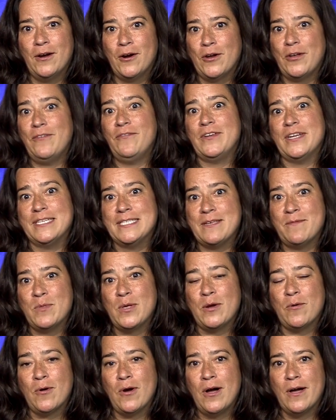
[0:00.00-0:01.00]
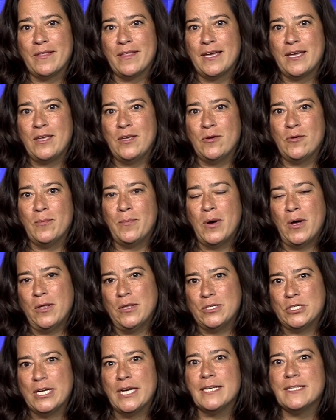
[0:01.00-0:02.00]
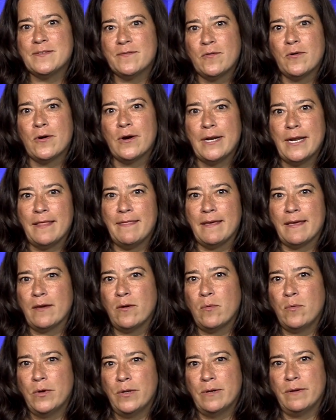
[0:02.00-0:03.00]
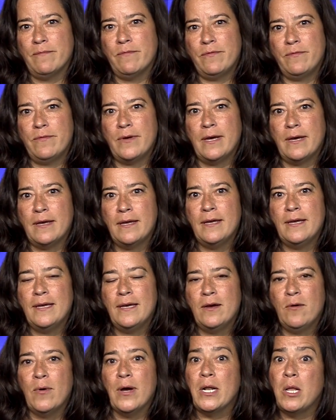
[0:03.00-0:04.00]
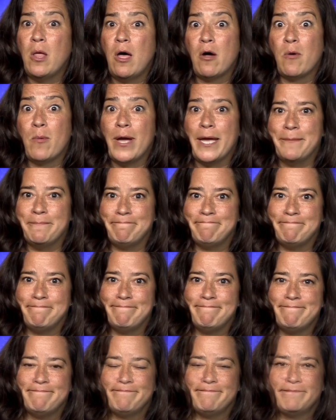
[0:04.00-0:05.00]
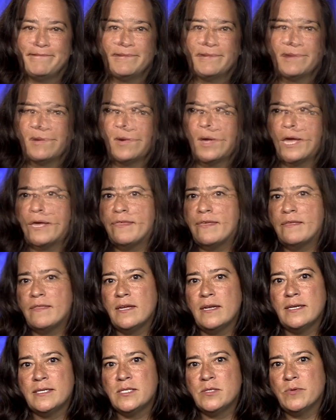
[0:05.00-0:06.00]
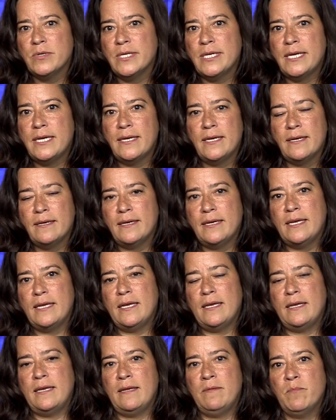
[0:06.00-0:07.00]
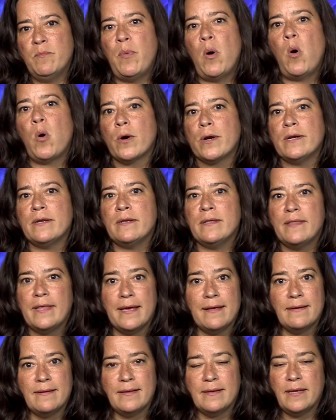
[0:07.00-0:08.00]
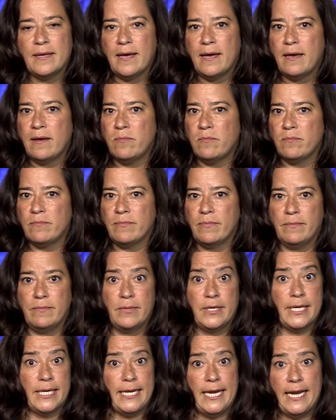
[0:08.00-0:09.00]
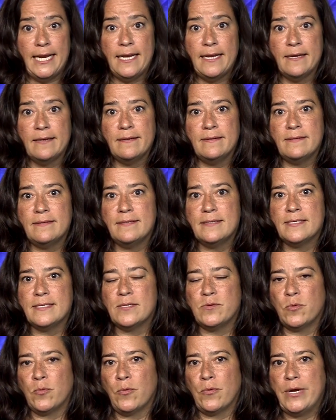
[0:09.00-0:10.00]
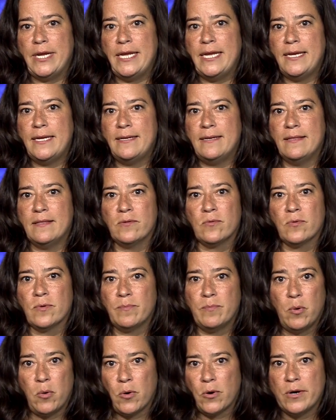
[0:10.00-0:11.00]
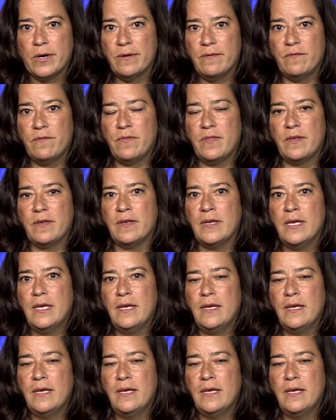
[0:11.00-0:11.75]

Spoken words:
or you've done something wrong that you apologize for it. I think it would have went a long way. Well, I think that it's really important that Canadians read the report of the